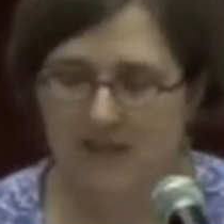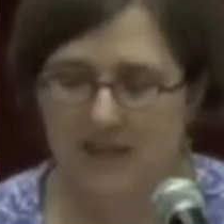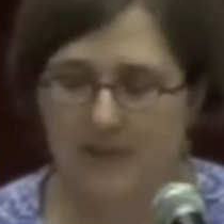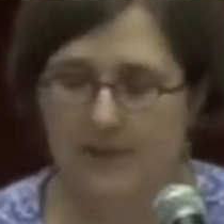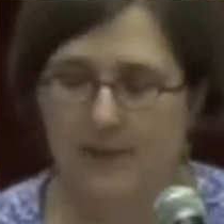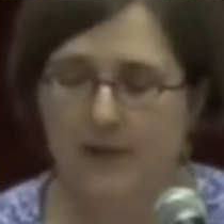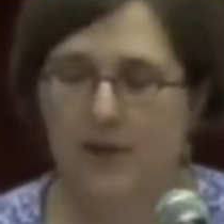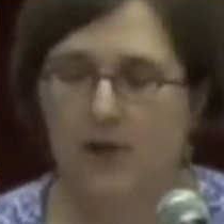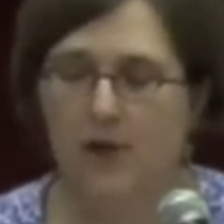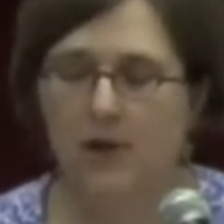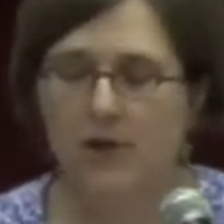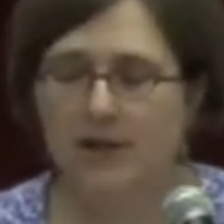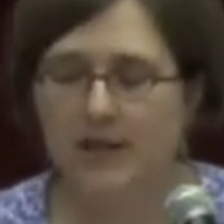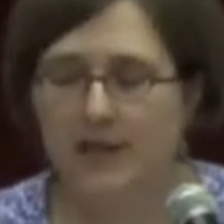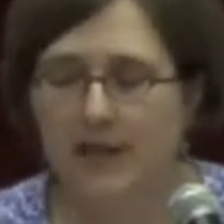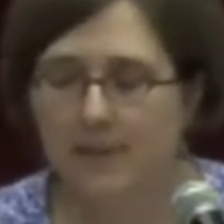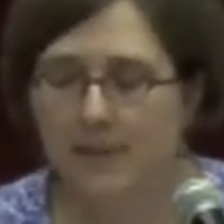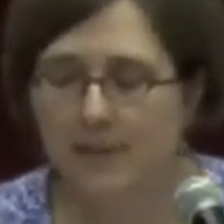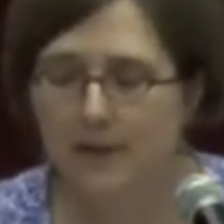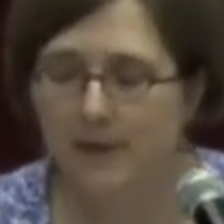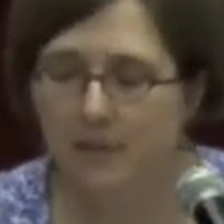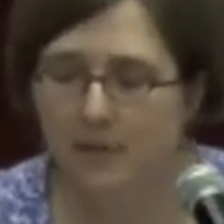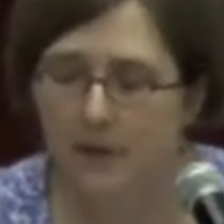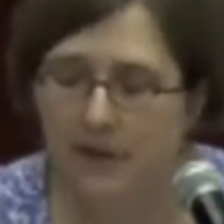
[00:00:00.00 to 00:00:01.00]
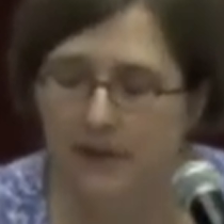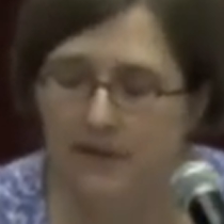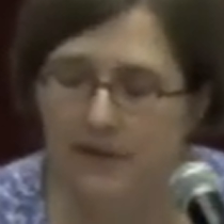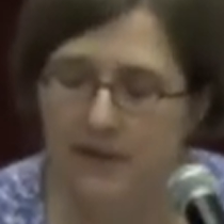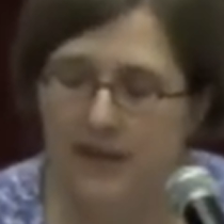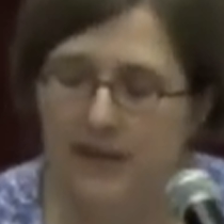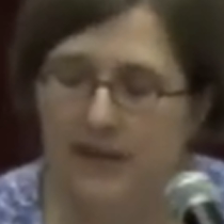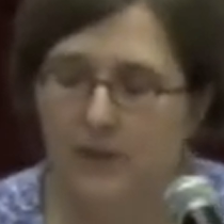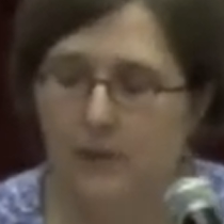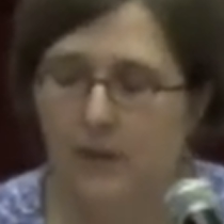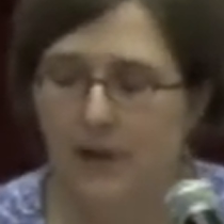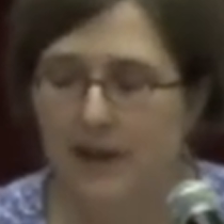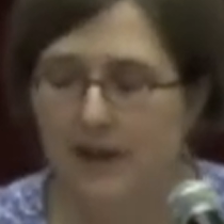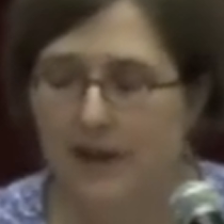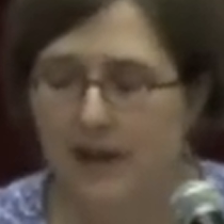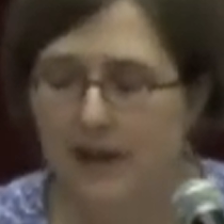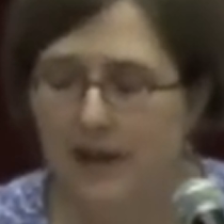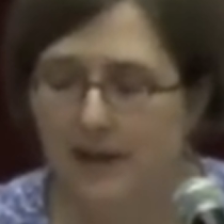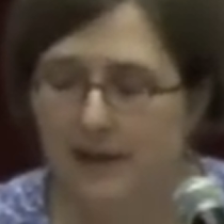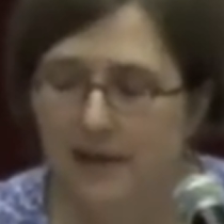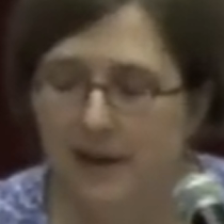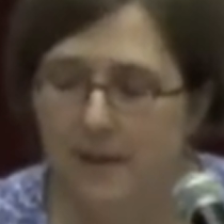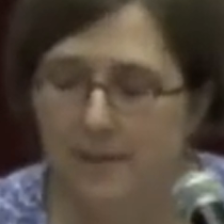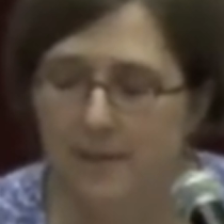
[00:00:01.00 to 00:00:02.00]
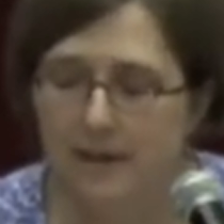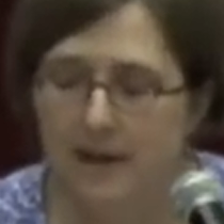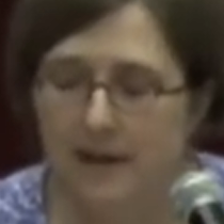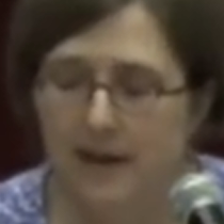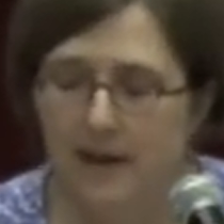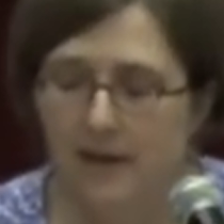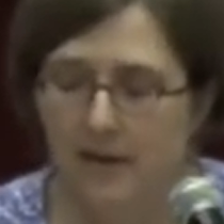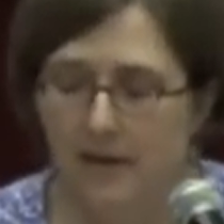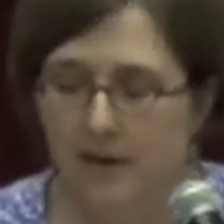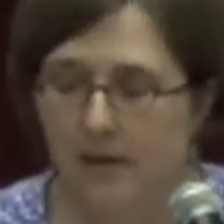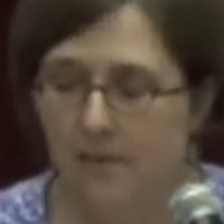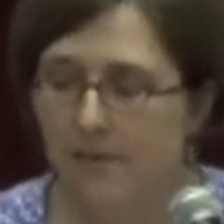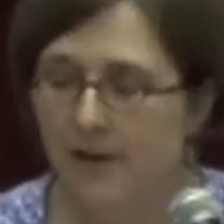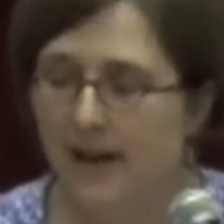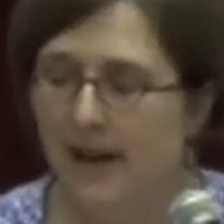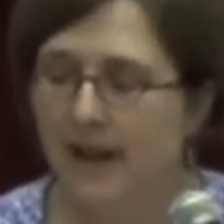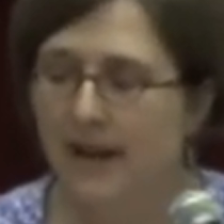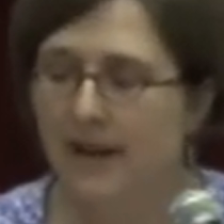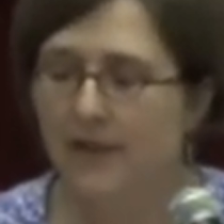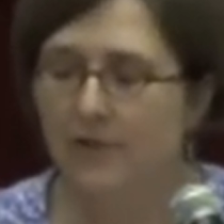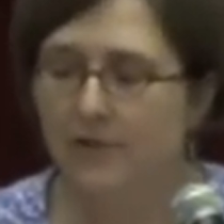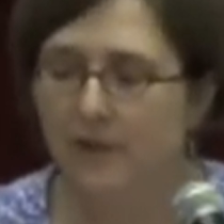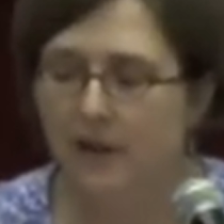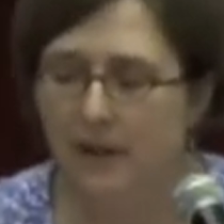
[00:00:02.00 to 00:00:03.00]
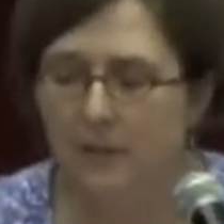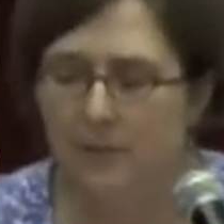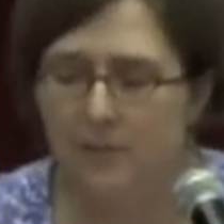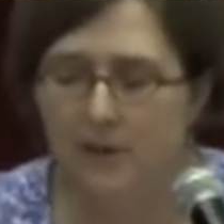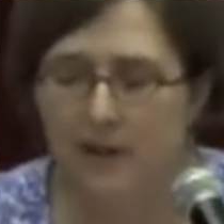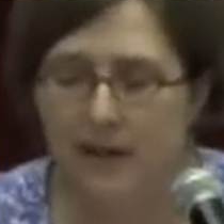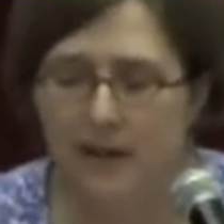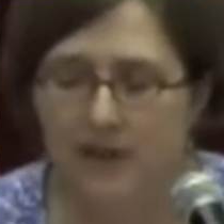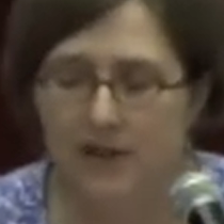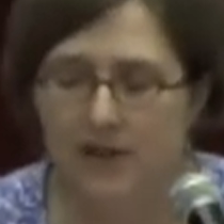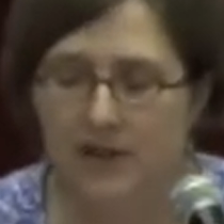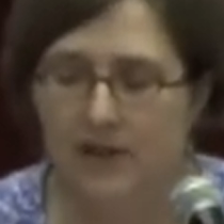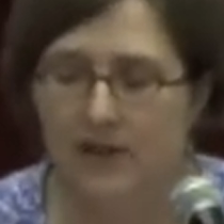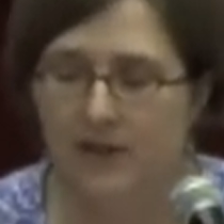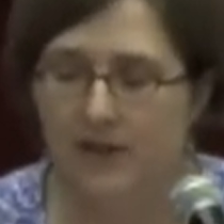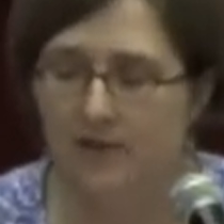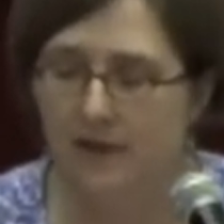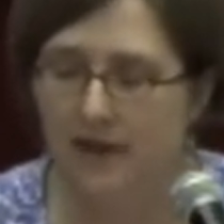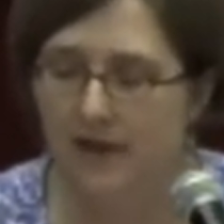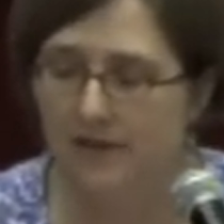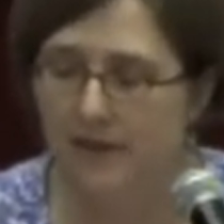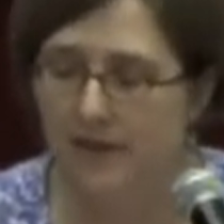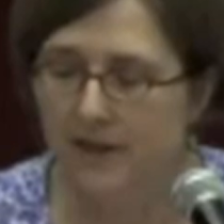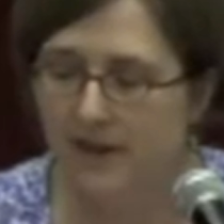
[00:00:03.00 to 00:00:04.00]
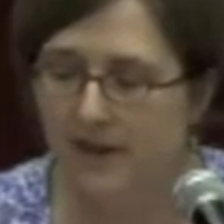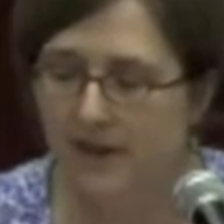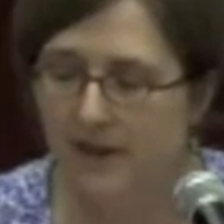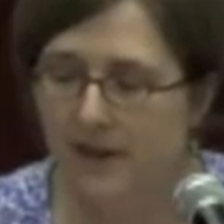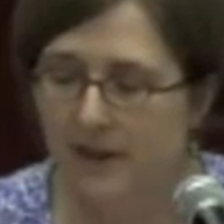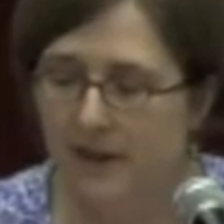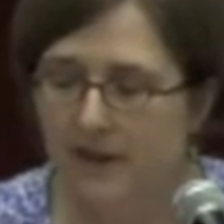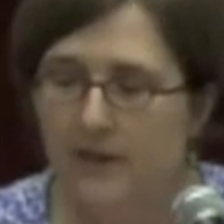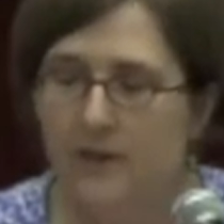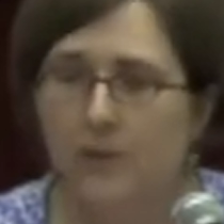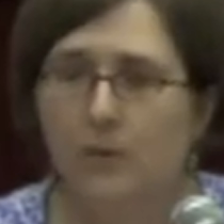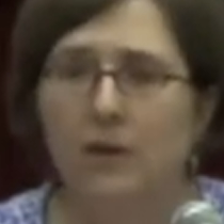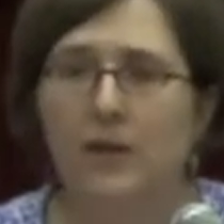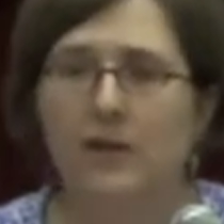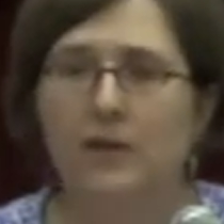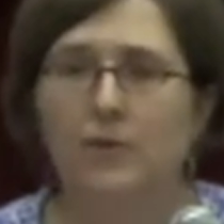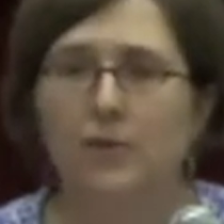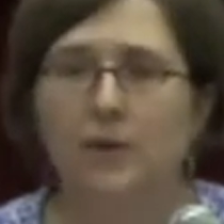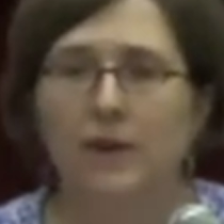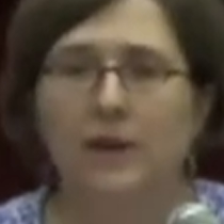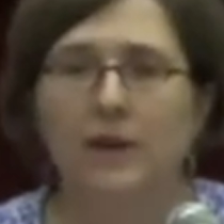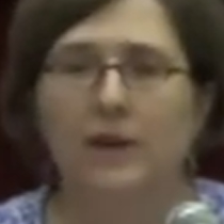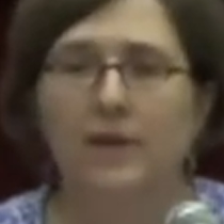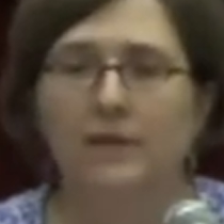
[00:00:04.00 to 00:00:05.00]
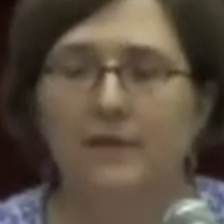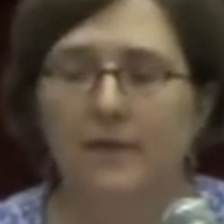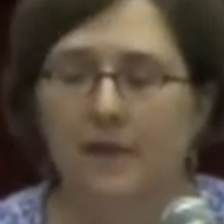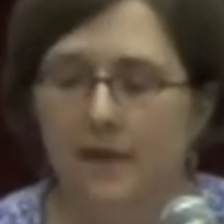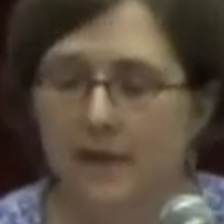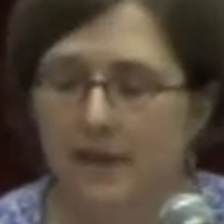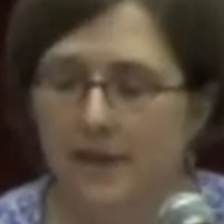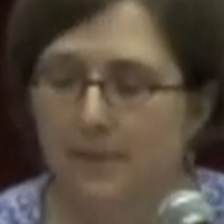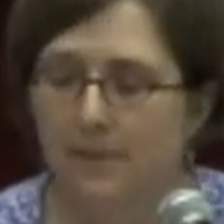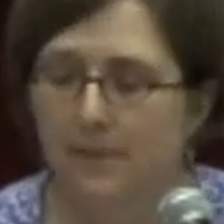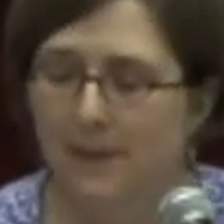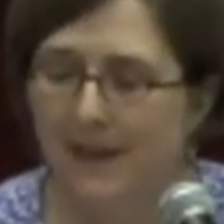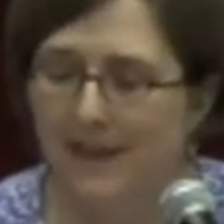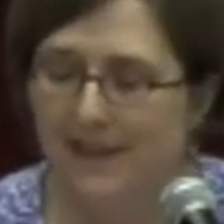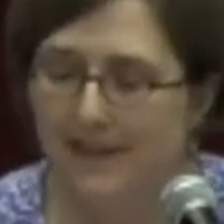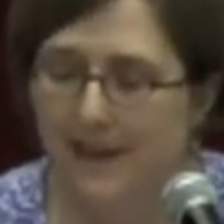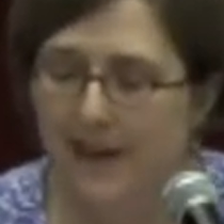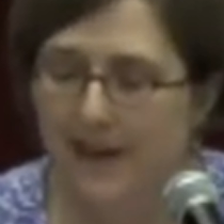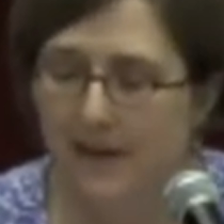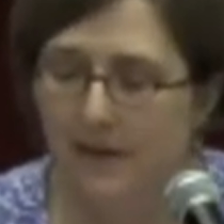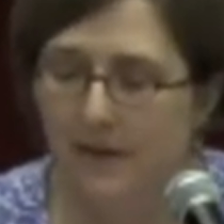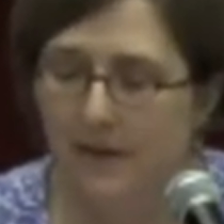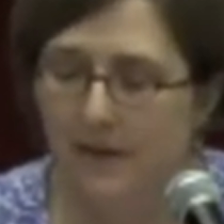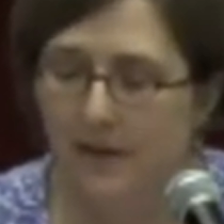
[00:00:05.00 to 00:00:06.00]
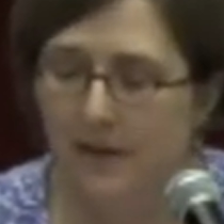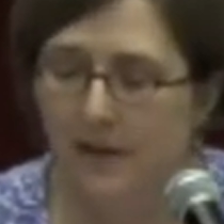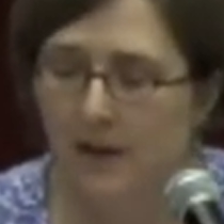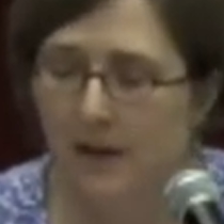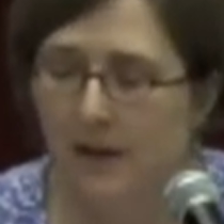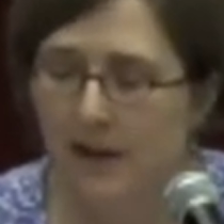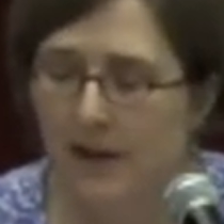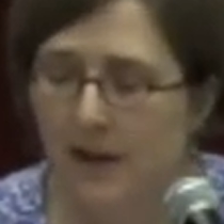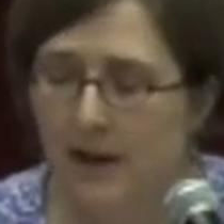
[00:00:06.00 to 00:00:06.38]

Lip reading: He's been negotiating between Venezuela and Colombia on combating drug production and trafficking, as well as working on various bilateral